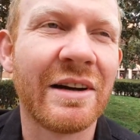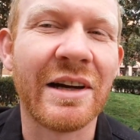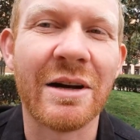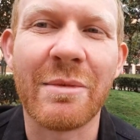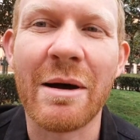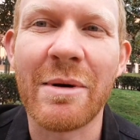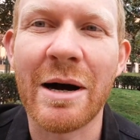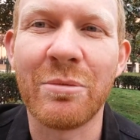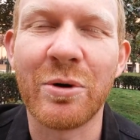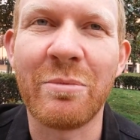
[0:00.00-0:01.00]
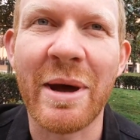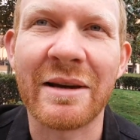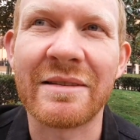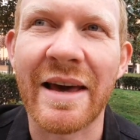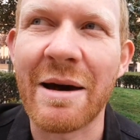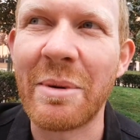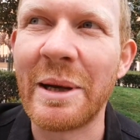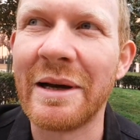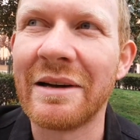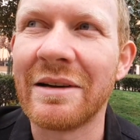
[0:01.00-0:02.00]
My mom would make
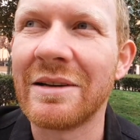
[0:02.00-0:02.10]
salmon